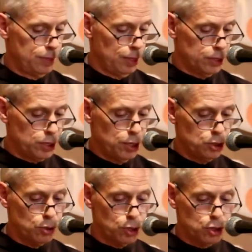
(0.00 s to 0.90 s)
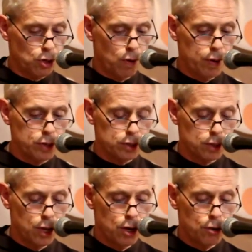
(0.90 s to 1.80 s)
Listening to their
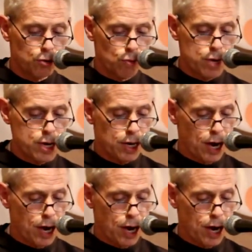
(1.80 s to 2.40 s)
stories, 3